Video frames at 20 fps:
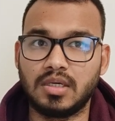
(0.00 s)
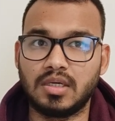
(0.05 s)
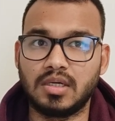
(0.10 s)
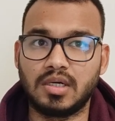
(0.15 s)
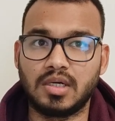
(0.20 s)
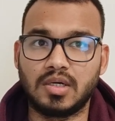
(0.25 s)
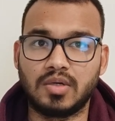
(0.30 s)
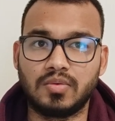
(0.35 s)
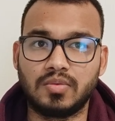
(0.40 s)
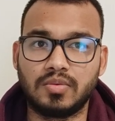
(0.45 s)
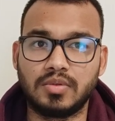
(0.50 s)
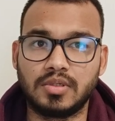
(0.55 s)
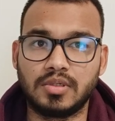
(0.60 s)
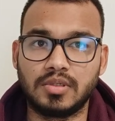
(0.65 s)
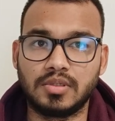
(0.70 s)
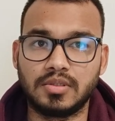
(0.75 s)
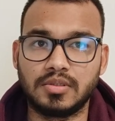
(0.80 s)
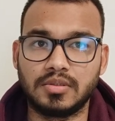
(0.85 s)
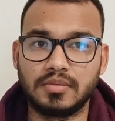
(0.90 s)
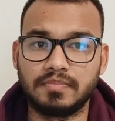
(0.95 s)

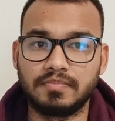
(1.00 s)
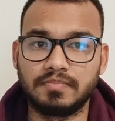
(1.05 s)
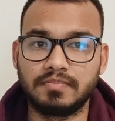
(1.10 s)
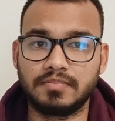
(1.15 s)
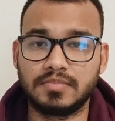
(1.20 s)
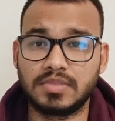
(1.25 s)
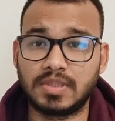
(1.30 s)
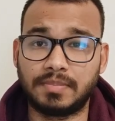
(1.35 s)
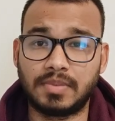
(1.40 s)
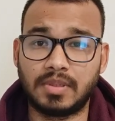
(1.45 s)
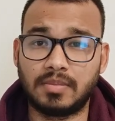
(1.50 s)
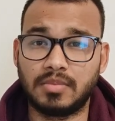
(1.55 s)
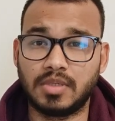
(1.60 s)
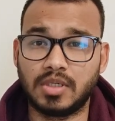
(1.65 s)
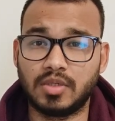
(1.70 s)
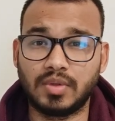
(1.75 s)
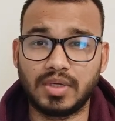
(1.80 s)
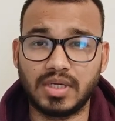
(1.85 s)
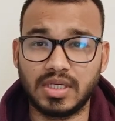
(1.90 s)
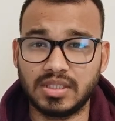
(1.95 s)
around
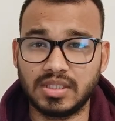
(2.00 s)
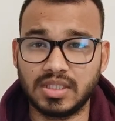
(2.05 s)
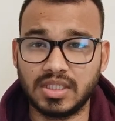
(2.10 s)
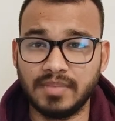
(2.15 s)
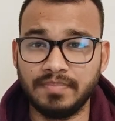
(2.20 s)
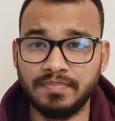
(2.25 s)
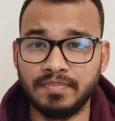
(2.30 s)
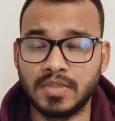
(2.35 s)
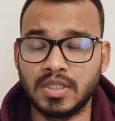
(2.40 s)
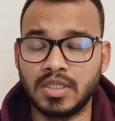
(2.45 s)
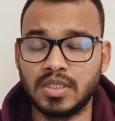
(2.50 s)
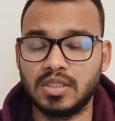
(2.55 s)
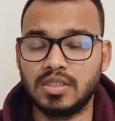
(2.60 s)
September 23,